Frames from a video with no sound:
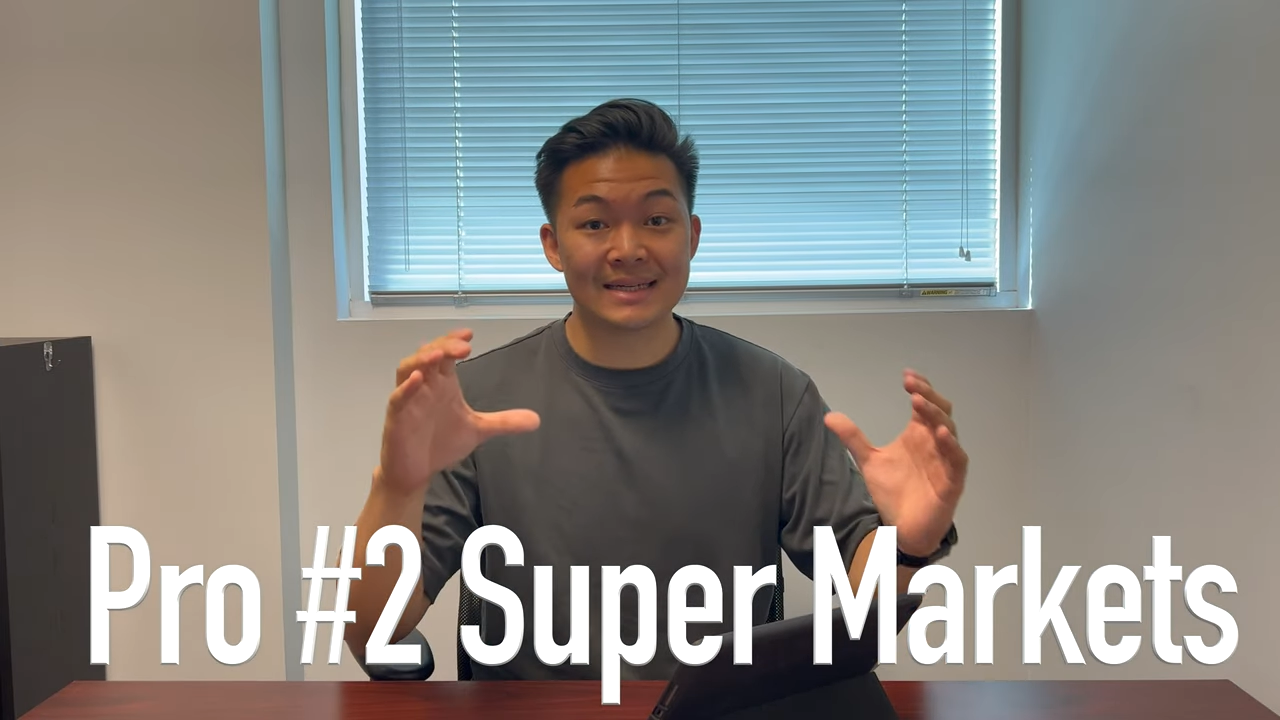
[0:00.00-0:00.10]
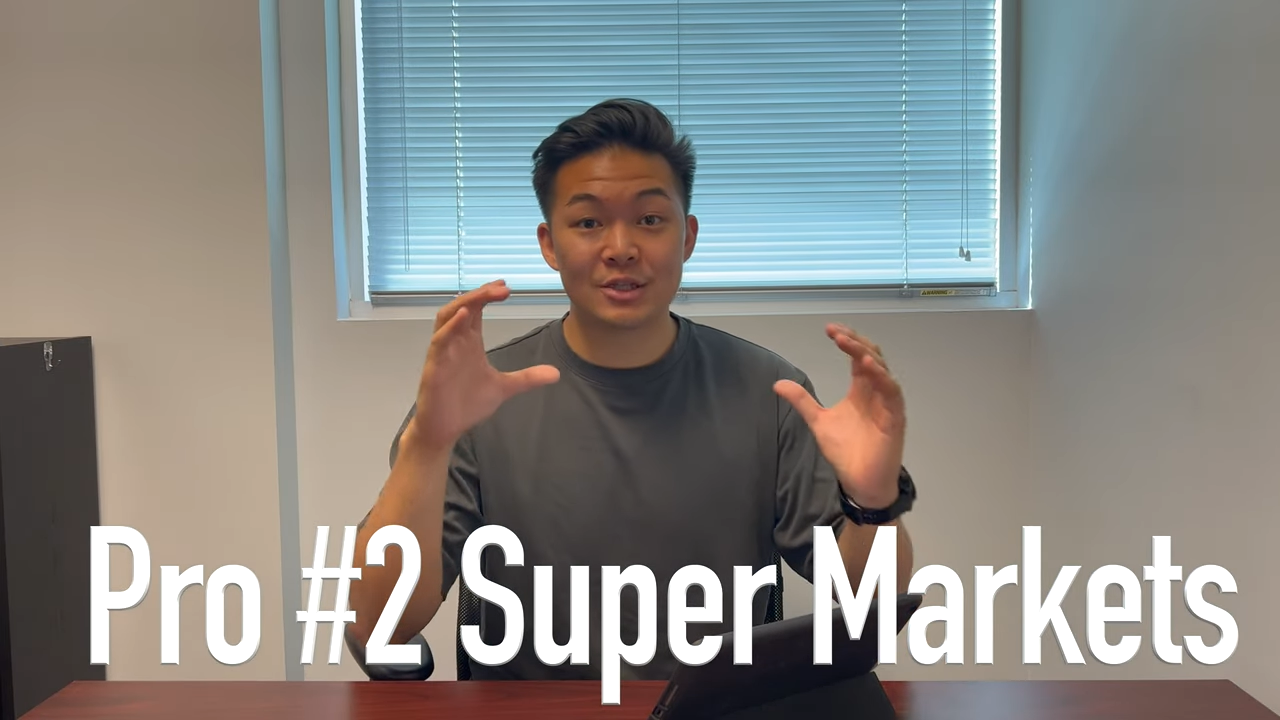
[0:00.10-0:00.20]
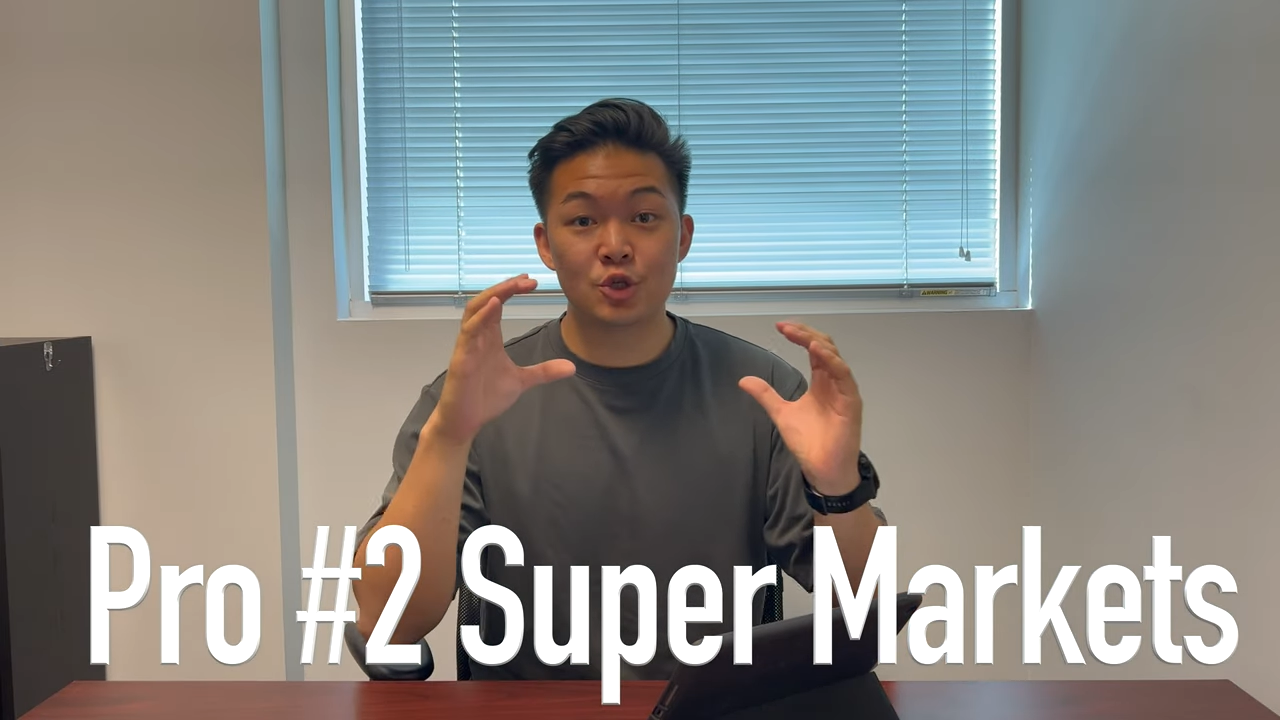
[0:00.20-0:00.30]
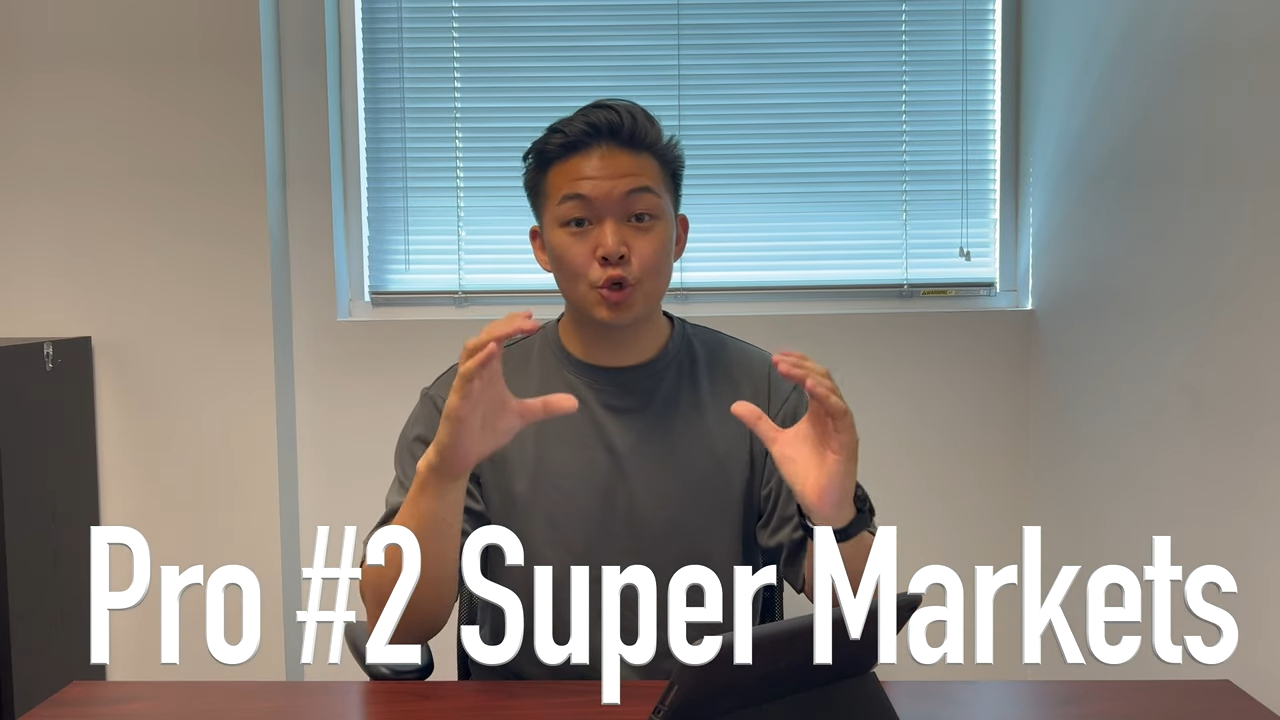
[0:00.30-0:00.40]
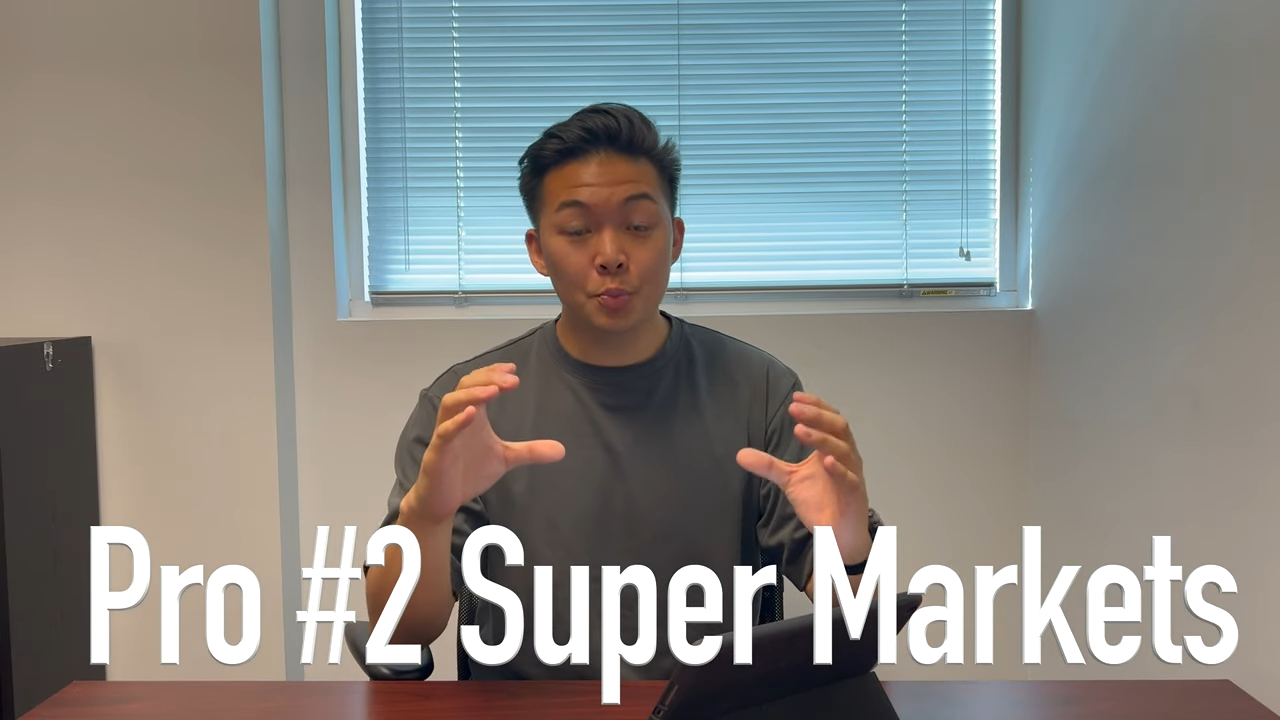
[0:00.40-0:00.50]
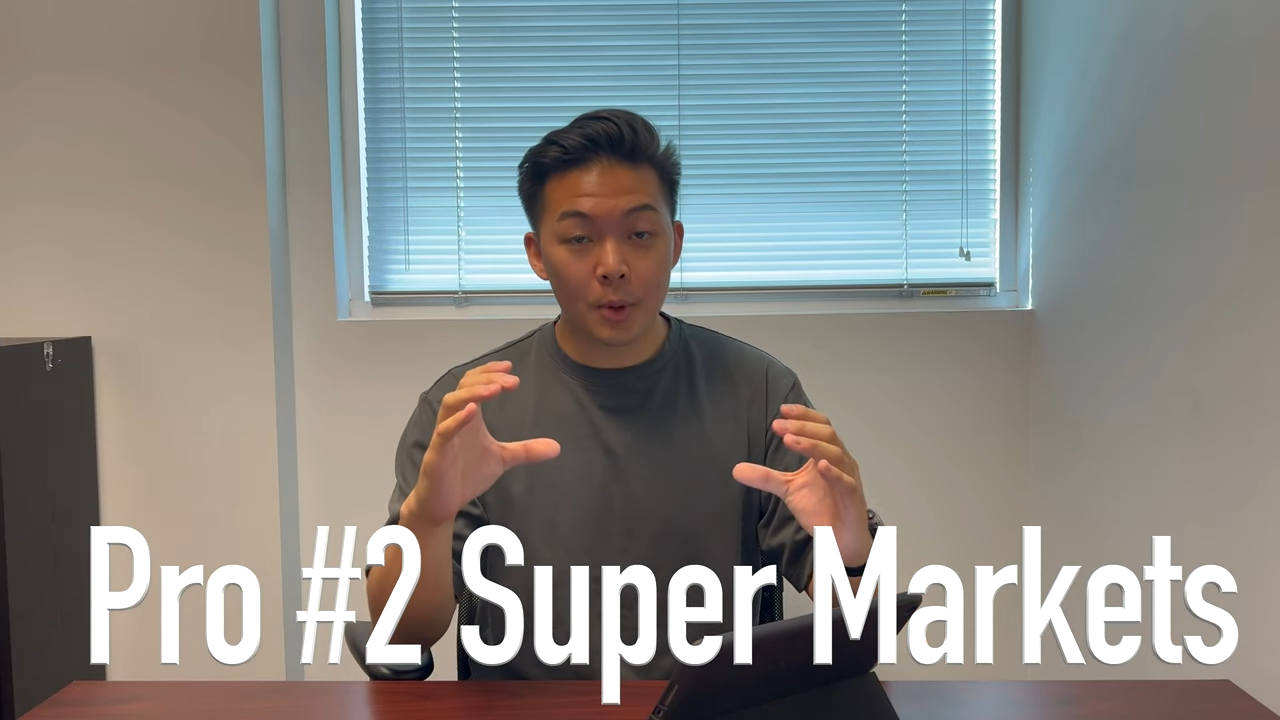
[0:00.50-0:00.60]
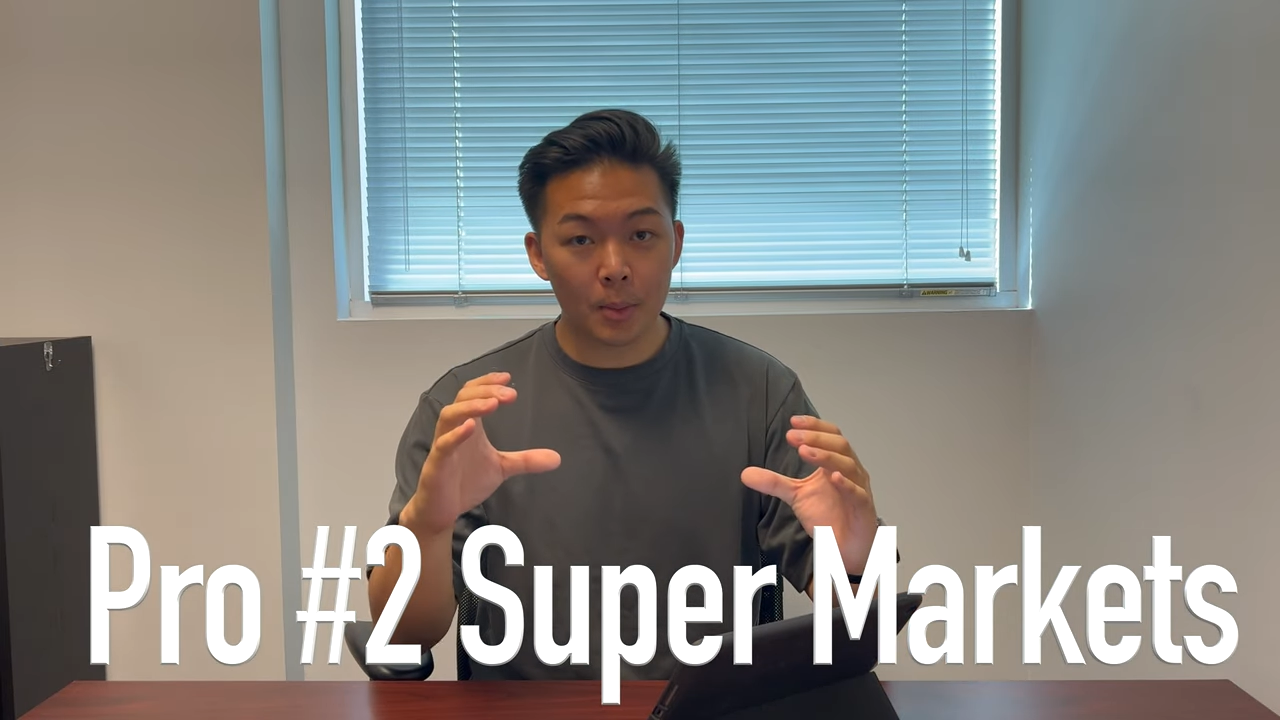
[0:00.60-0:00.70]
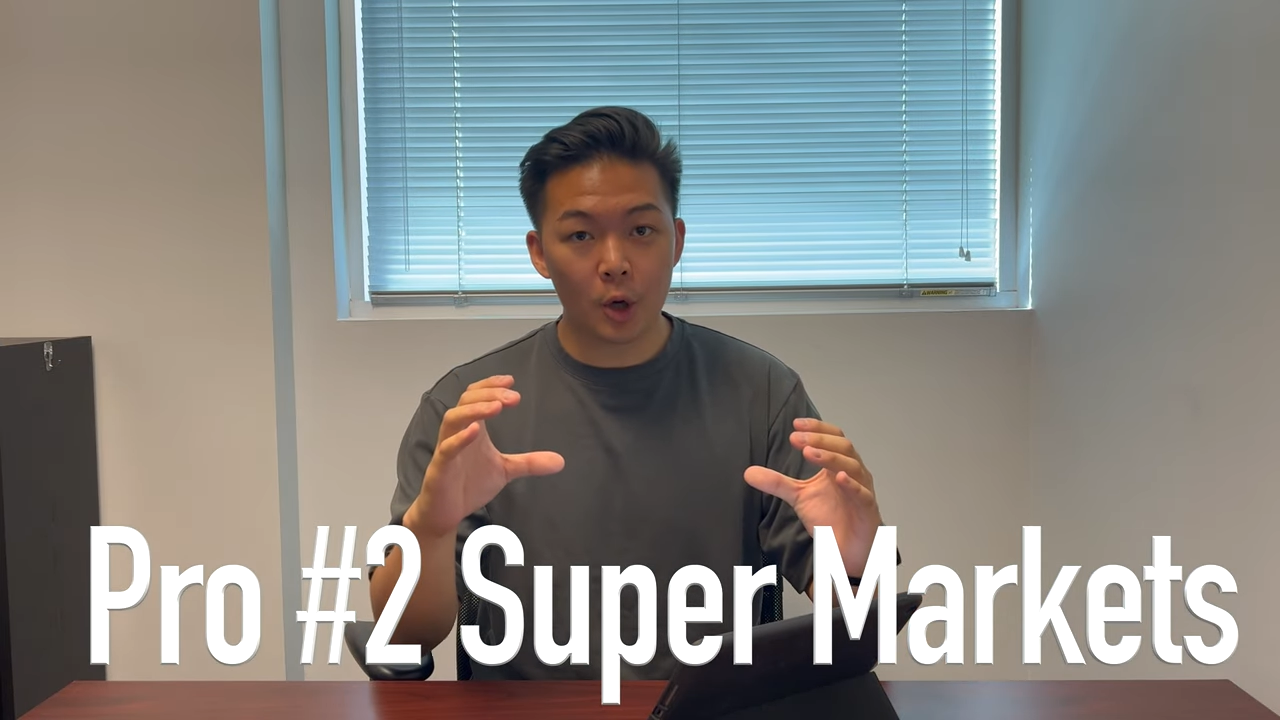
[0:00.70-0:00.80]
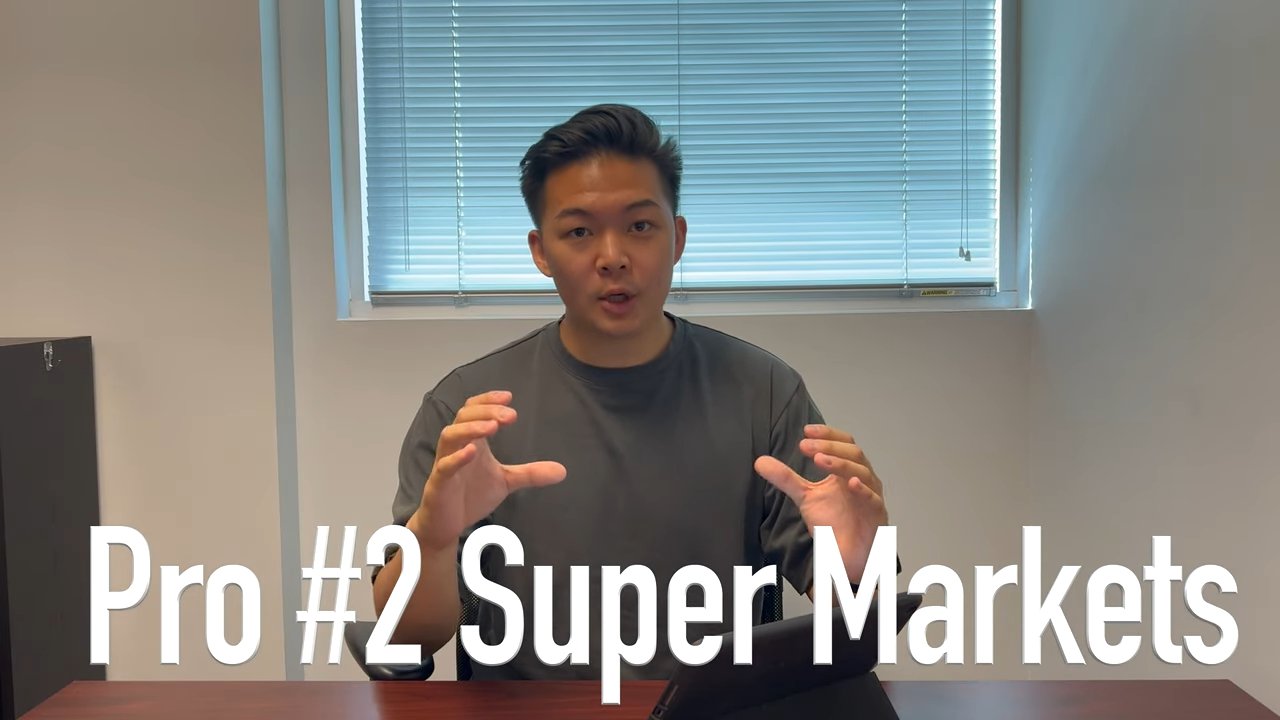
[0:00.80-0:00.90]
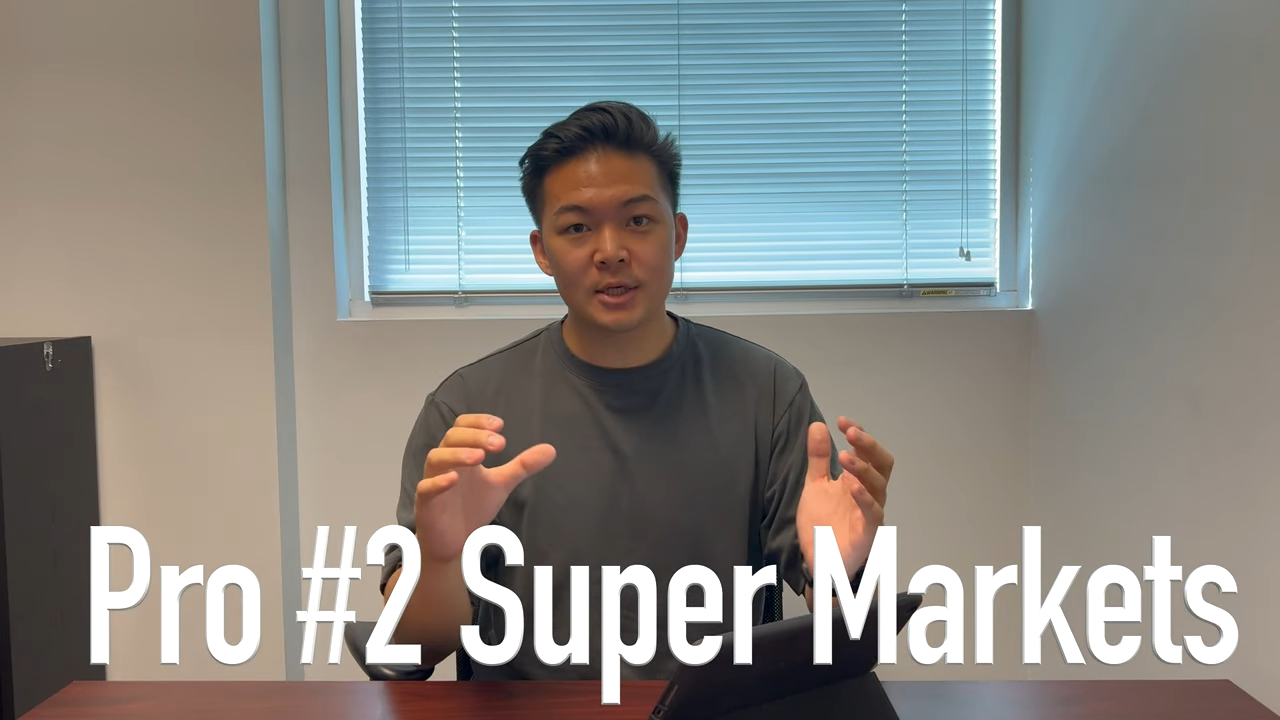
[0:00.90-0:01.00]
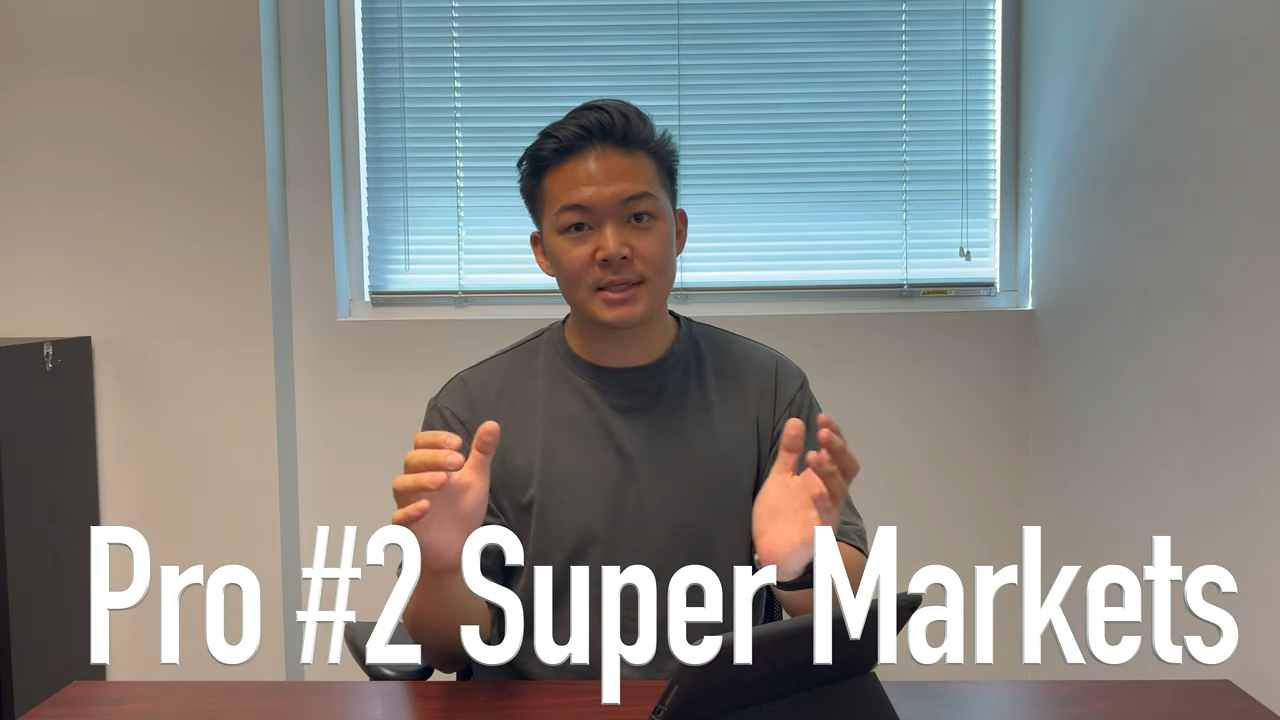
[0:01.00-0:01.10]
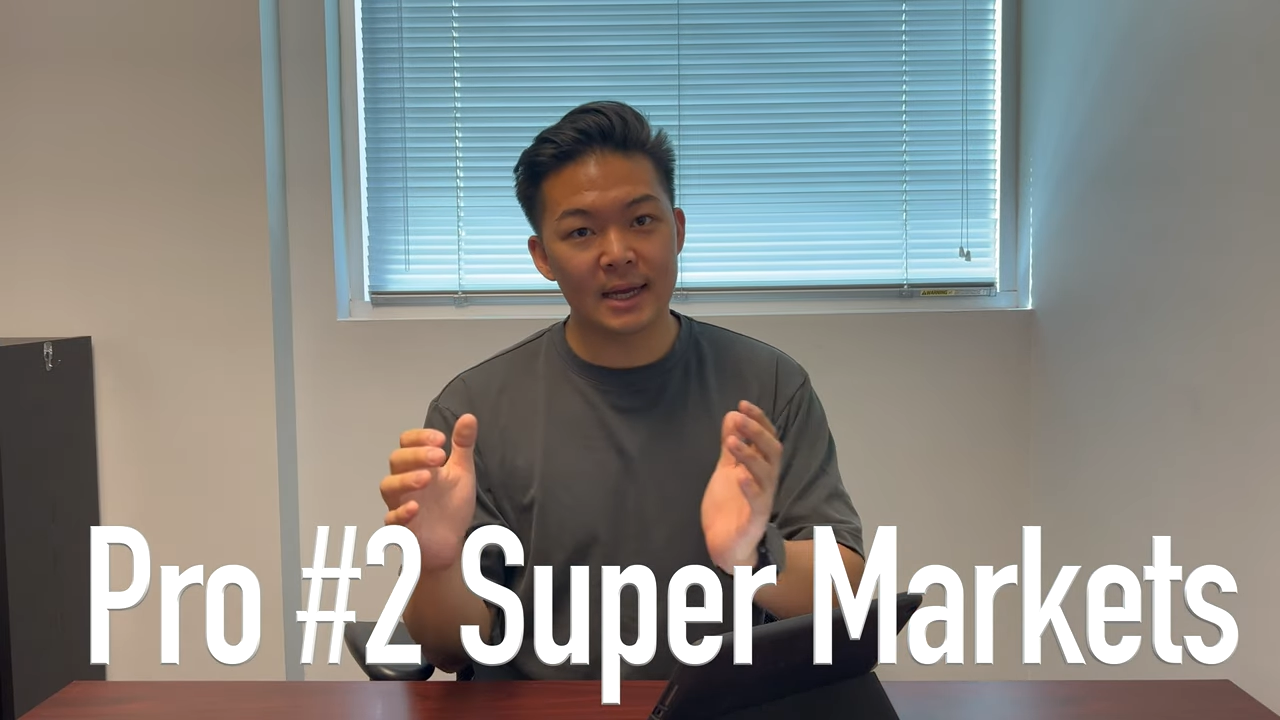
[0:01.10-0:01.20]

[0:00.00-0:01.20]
supermarkets